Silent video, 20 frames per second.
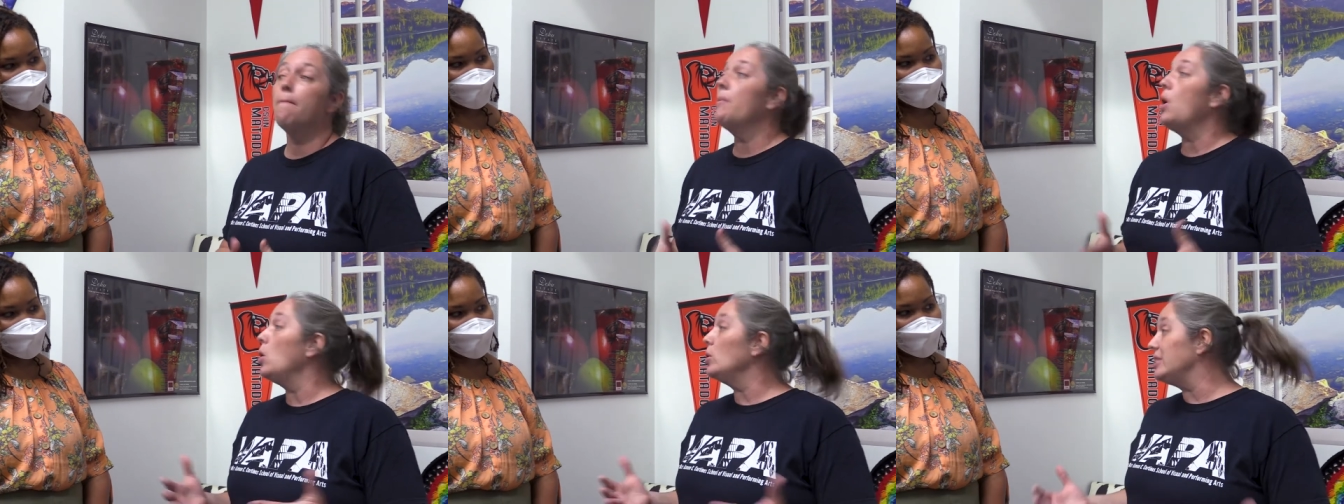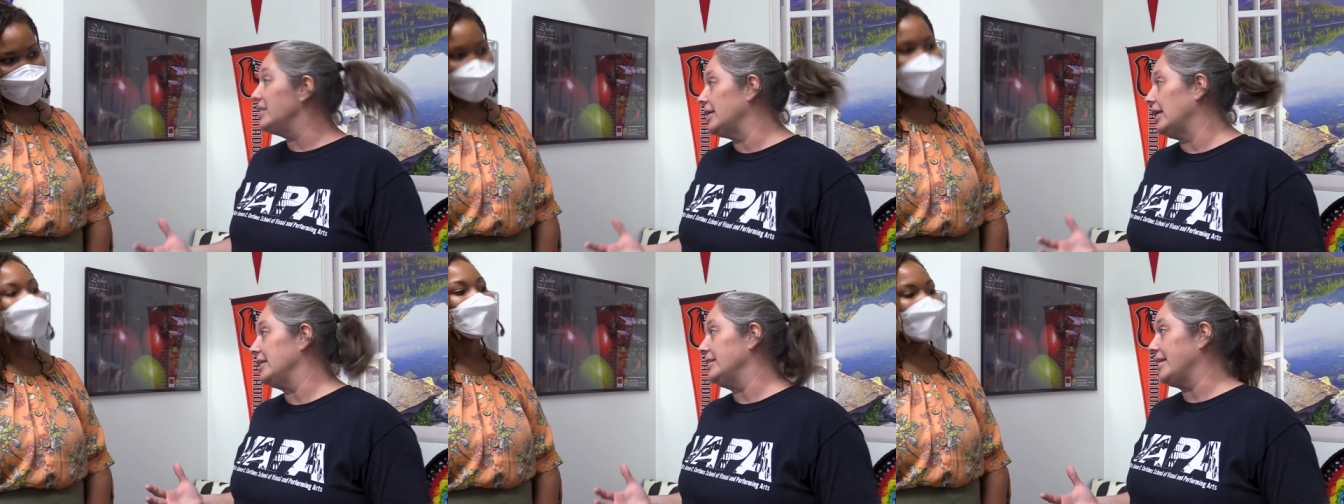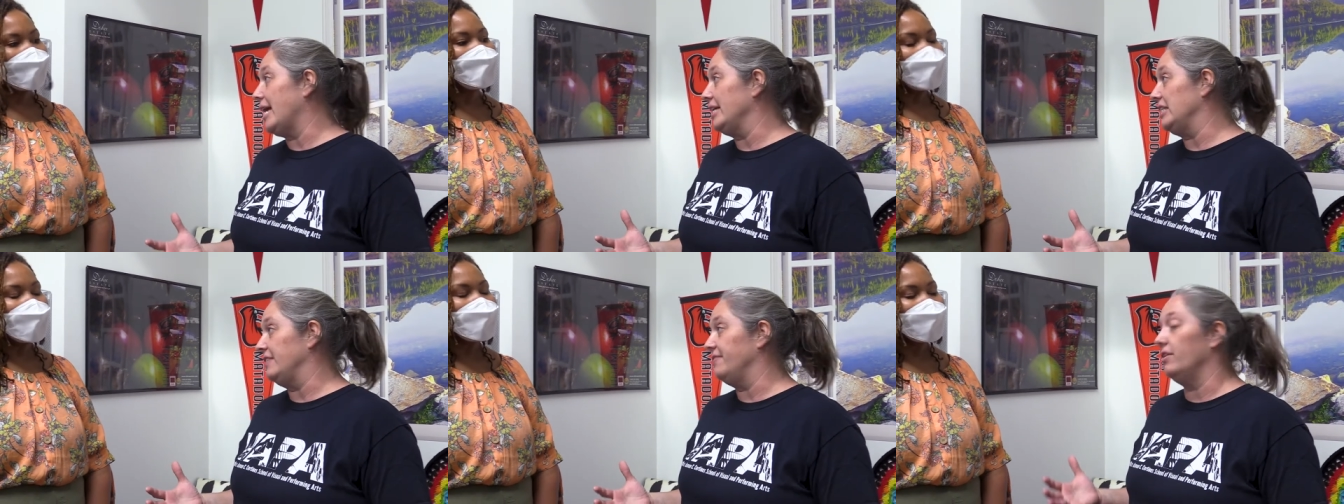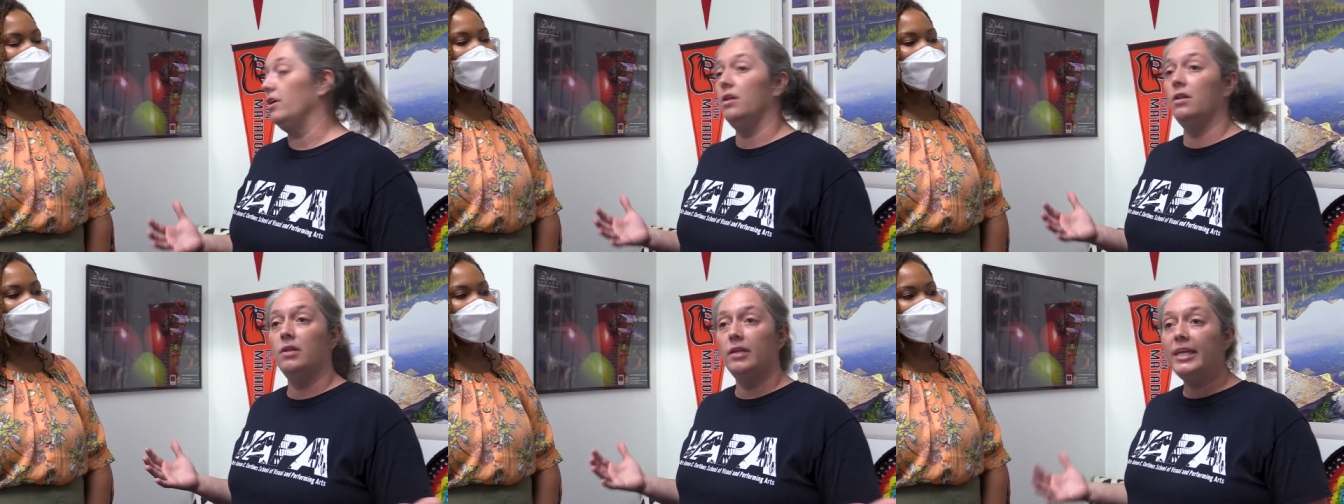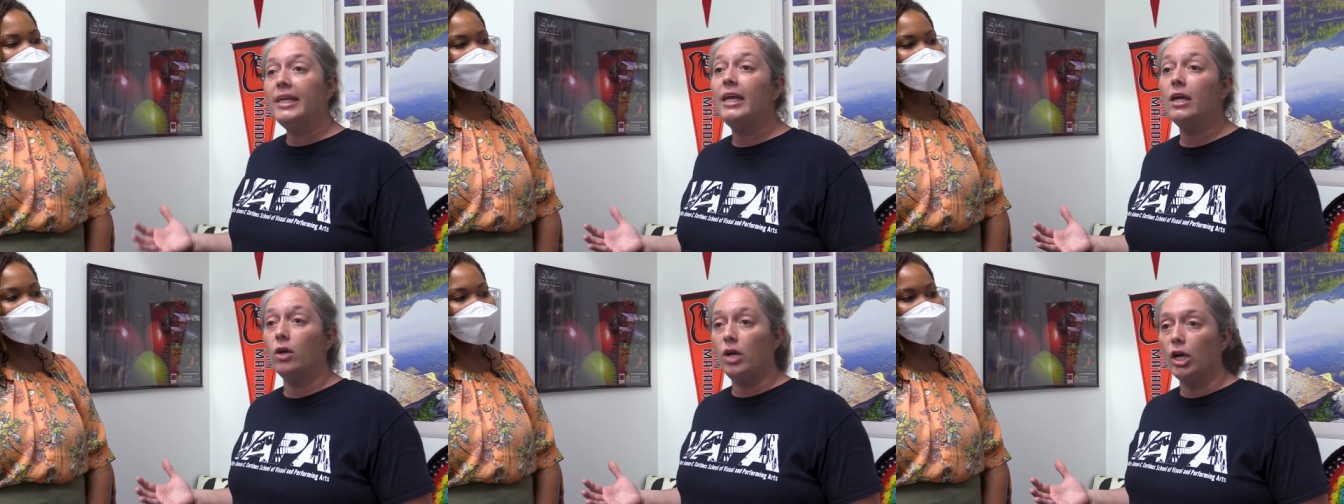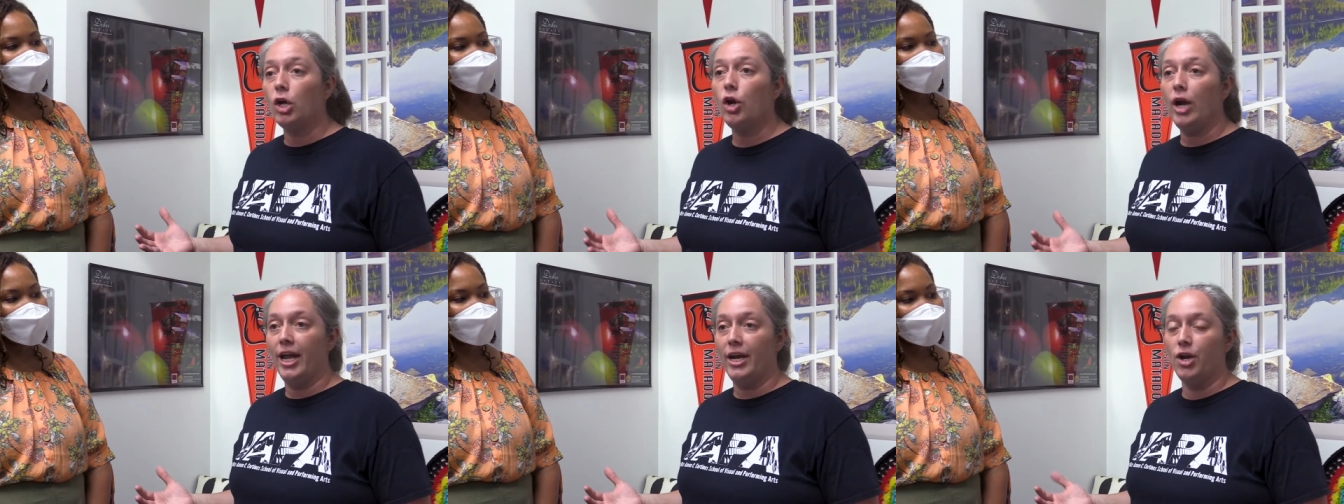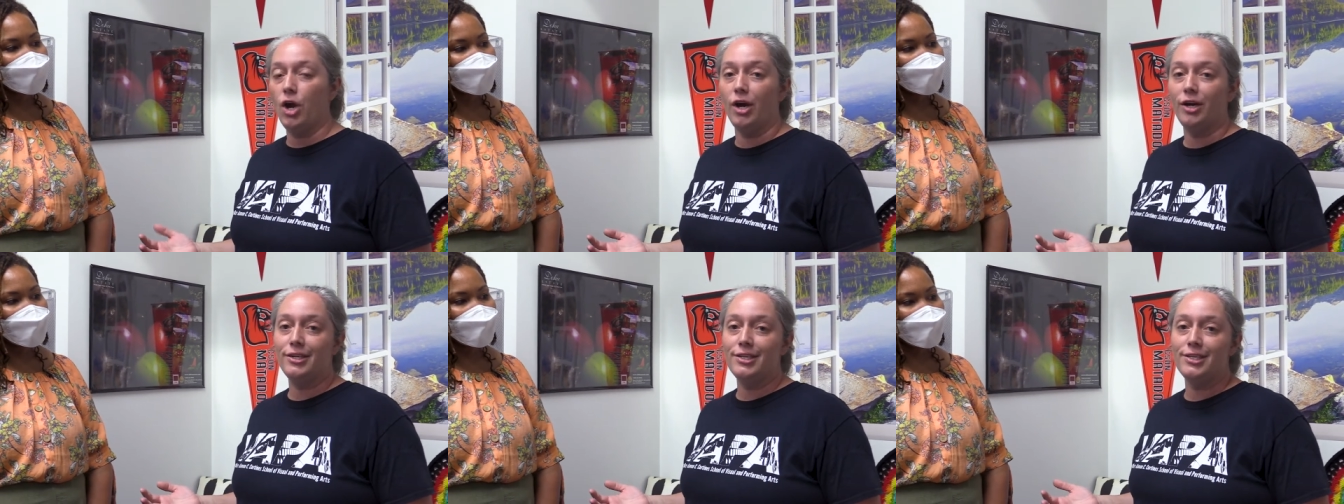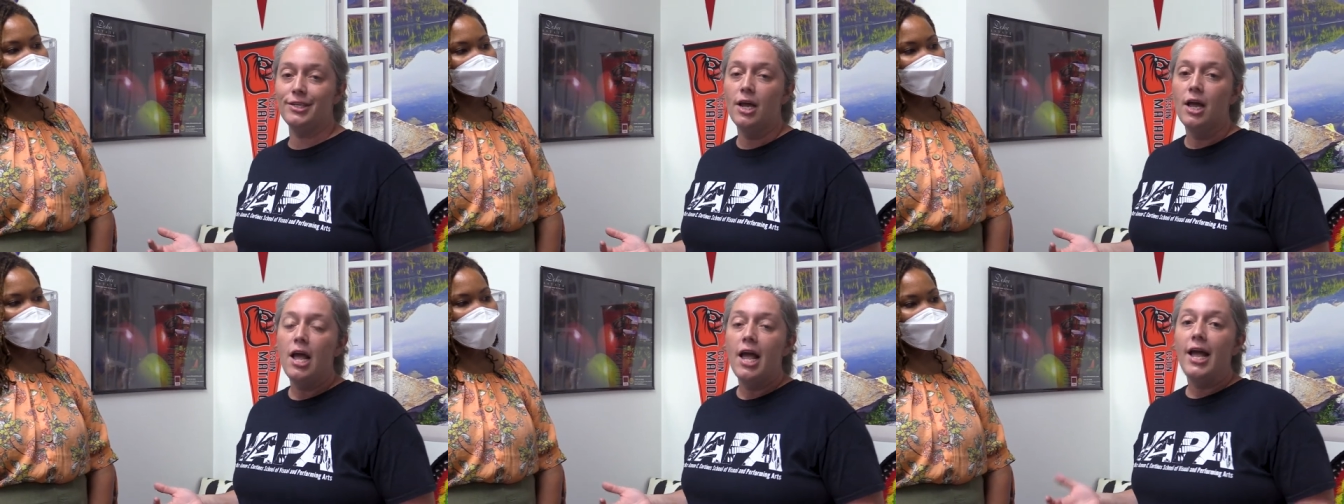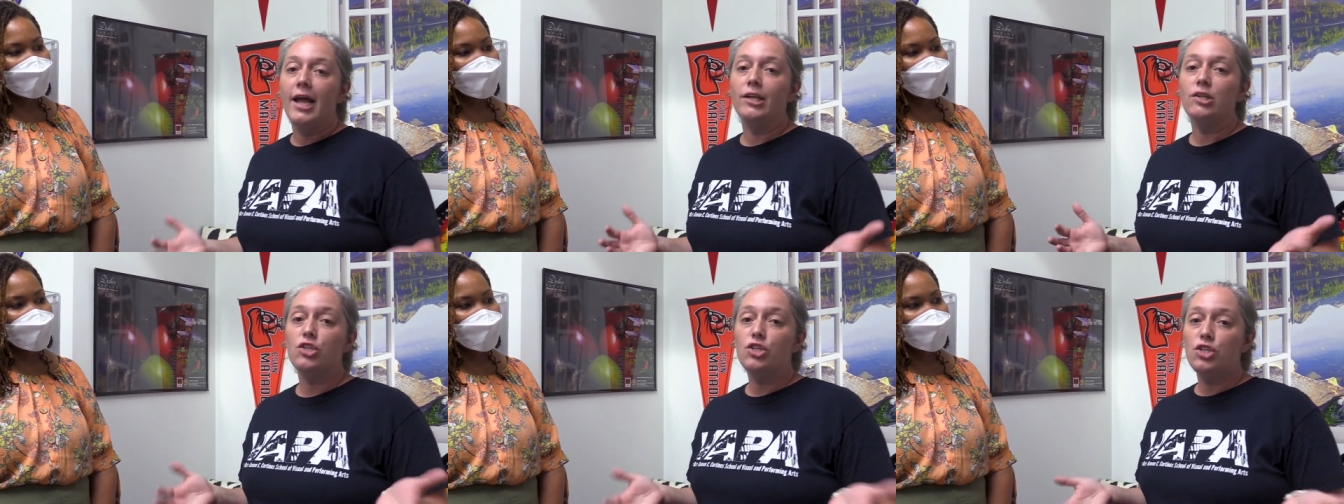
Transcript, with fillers: most successful here at Grand Arts. And